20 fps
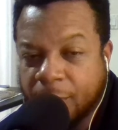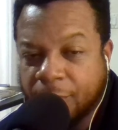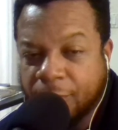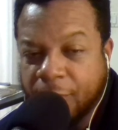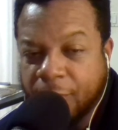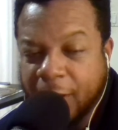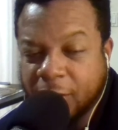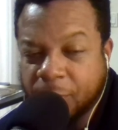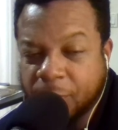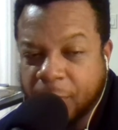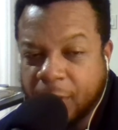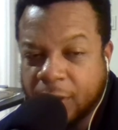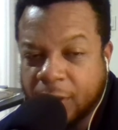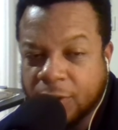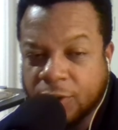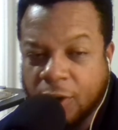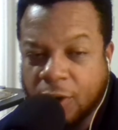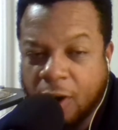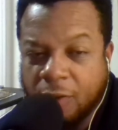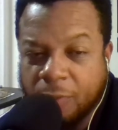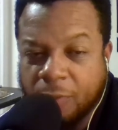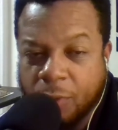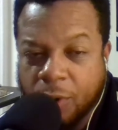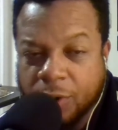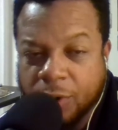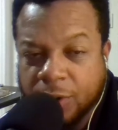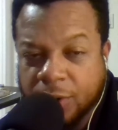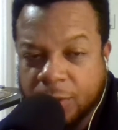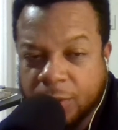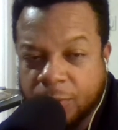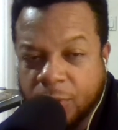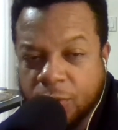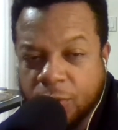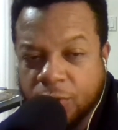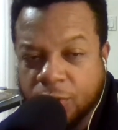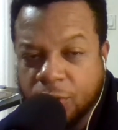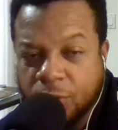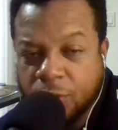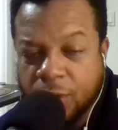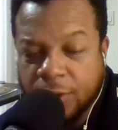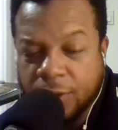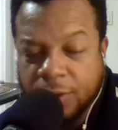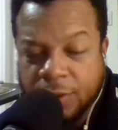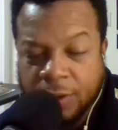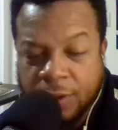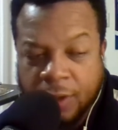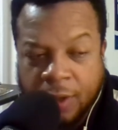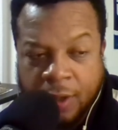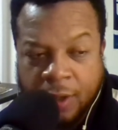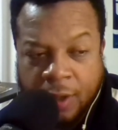freshmen and sophomores and some new students.